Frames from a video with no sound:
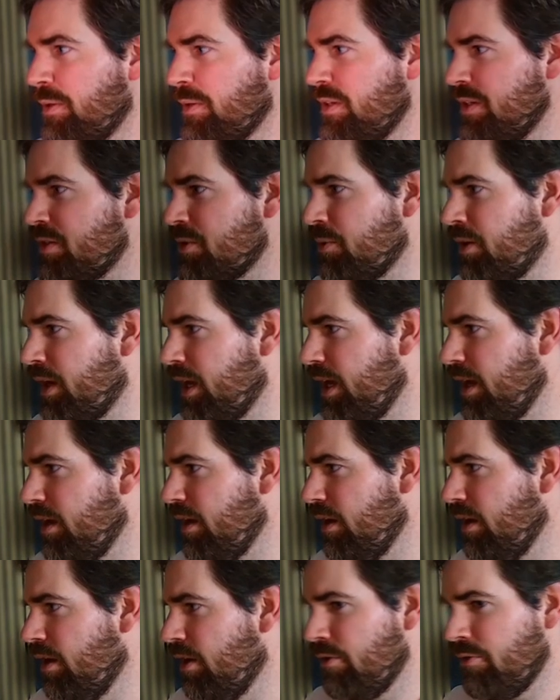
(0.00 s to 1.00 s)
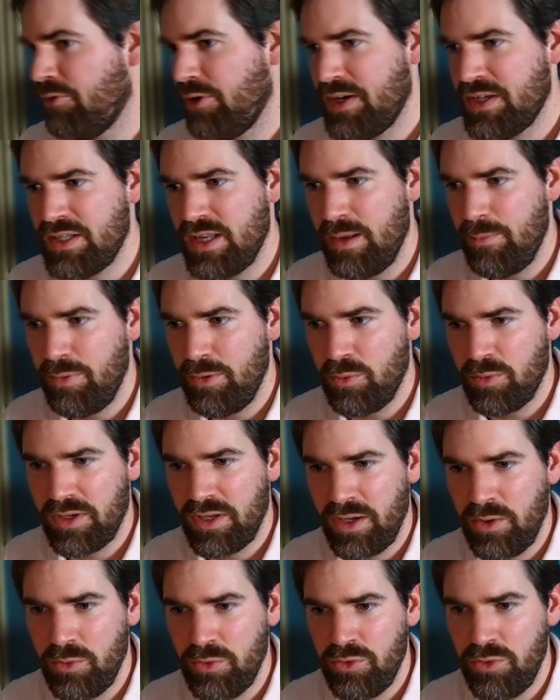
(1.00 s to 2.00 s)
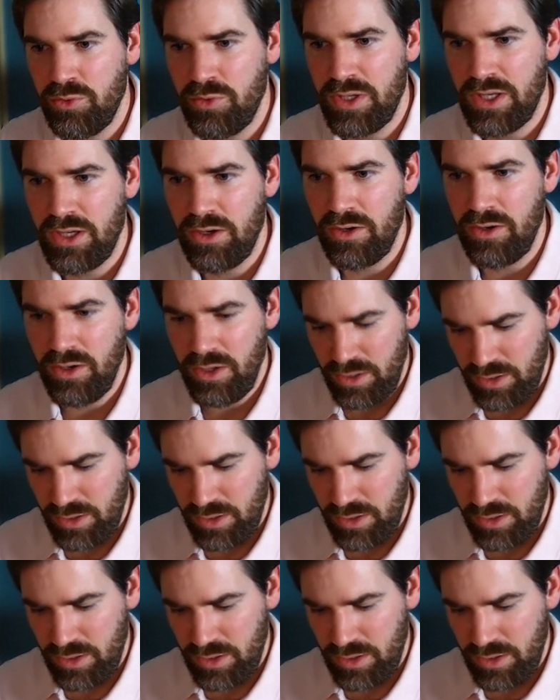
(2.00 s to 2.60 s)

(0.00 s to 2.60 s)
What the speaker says: it's okay. For example, what I could do here